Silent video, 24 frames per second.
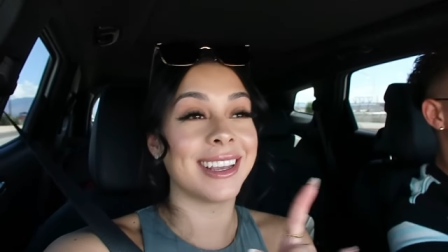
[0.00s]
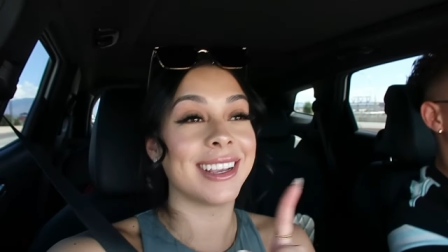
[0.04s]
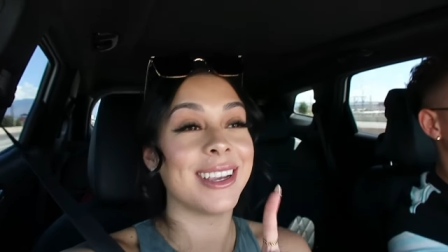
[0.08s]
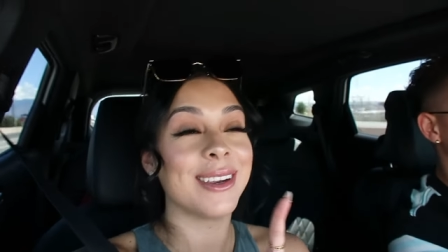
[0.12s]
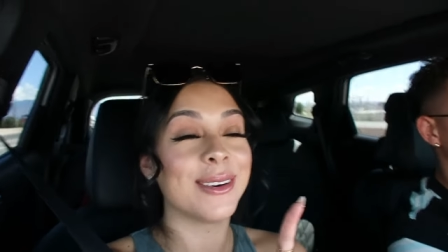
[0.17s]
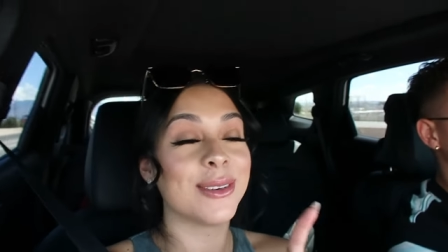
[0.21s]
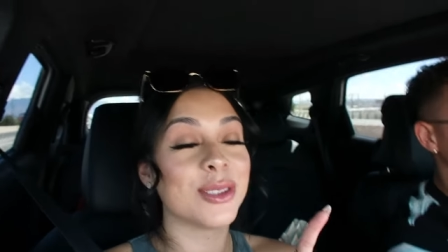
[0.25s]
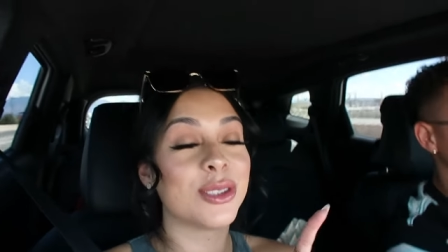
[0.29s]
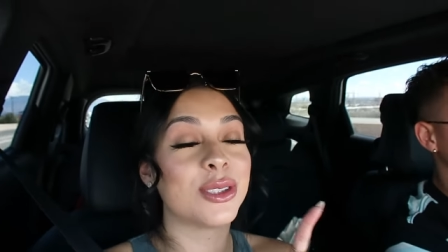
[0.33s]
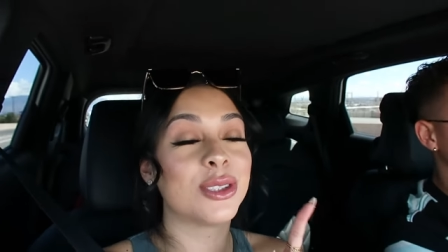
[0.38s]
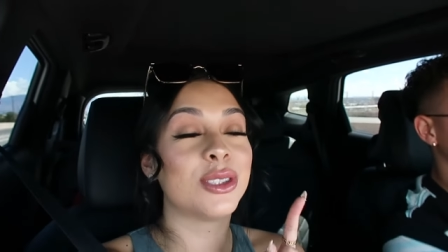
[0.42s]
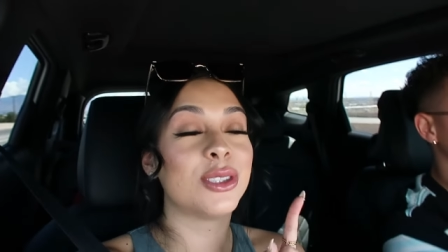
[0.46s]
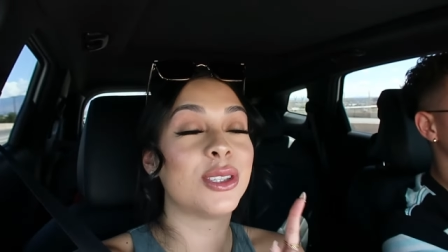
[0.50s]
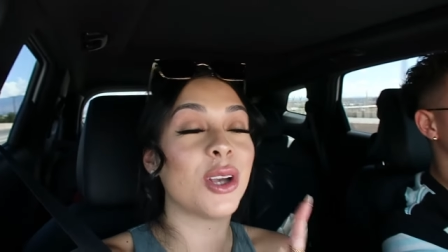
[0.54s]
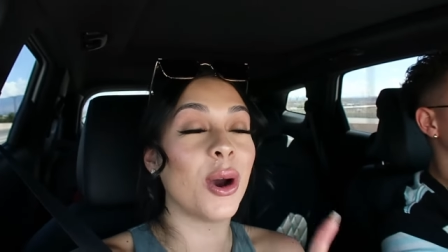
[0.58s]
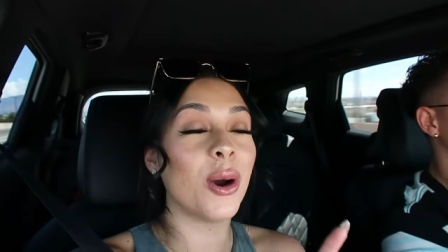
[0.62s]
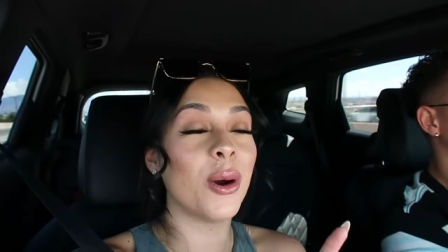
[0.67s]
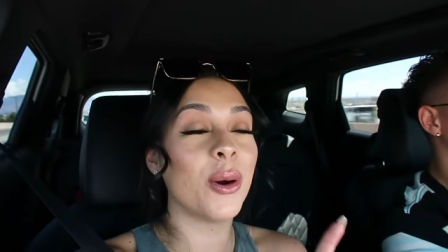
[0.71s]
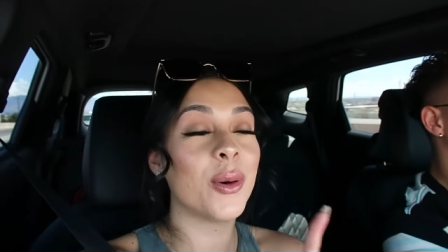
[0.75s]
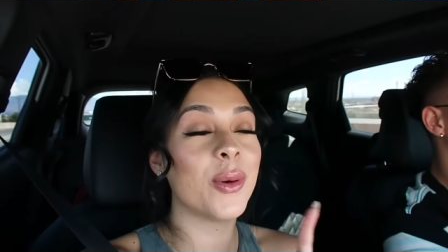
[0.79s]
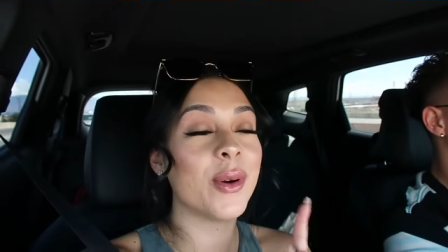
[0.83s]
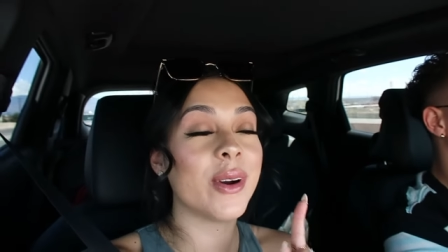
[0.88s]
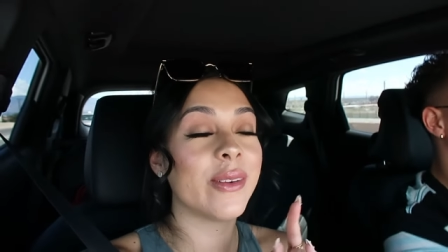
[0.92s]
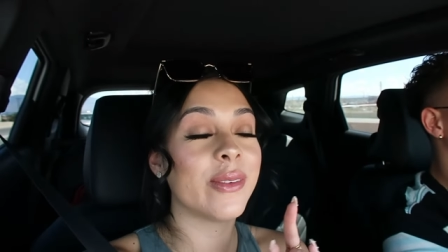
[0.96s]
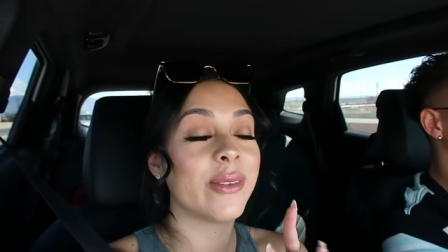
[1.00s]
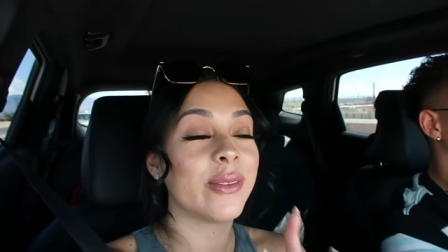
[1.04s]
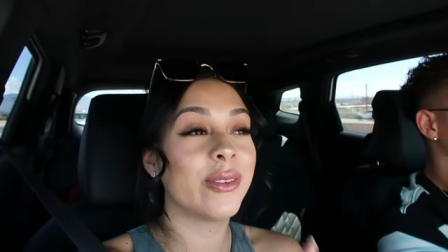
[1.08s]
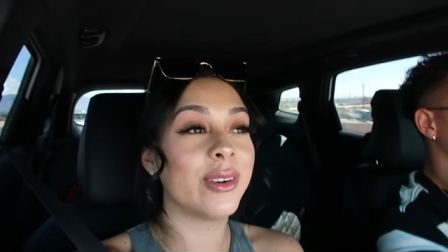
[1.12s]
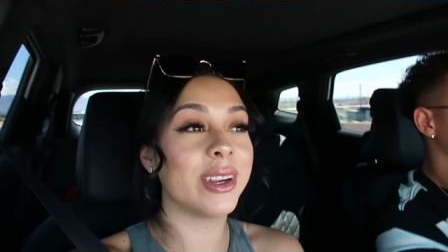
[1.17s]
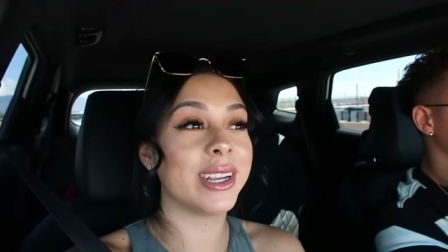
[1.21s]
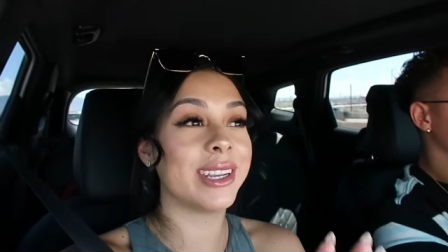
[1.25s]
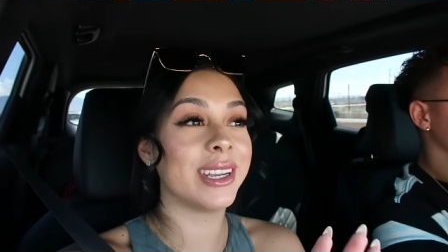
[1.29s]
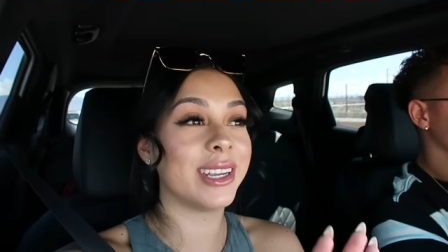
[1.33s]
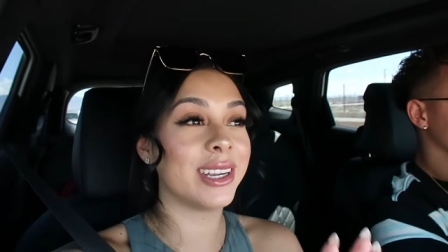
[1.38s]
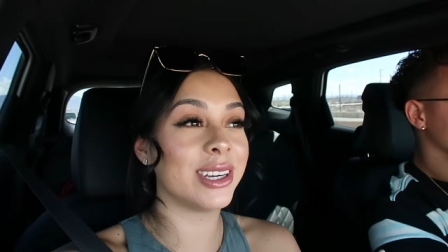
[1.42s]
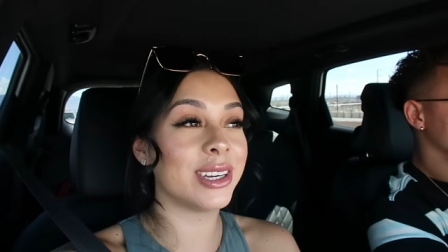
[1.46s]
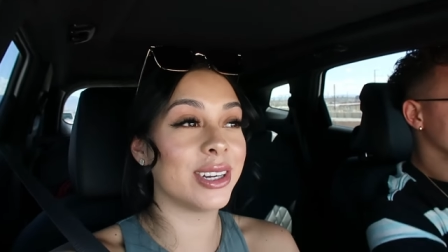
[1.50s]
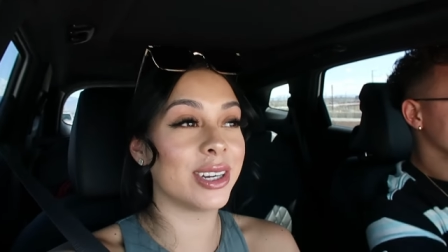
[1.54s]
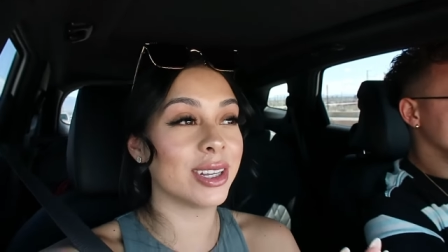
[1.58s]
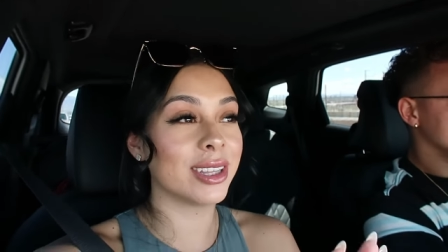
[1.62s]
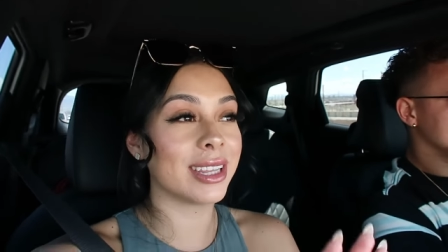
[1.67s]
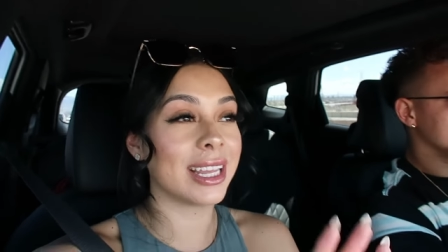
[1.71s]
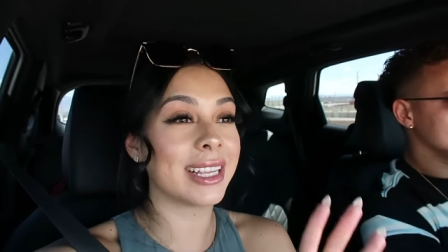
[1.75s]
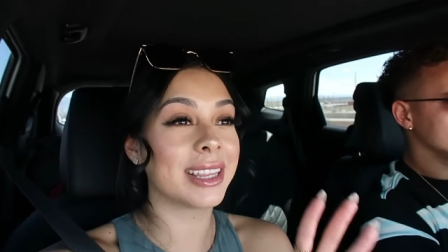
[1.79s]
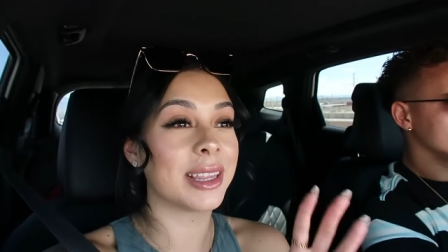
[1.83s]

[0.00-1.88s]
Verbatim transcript: Like, it was so freaking good.